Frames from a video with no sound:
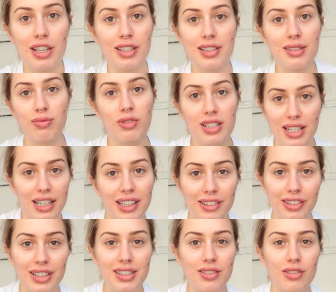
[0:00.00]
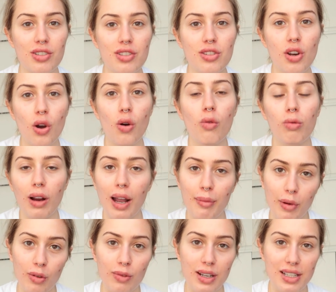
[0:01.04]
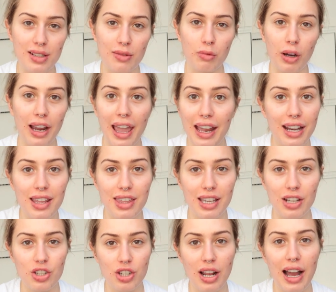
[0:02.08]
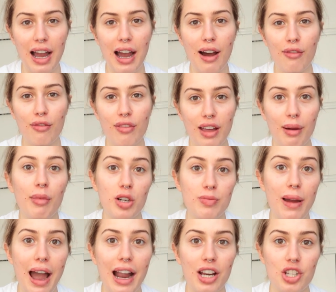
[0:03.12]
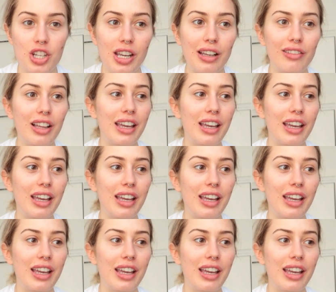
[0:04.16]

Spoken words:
It's ridiculous. There's no rhyme or reason why anything should have that much packaging.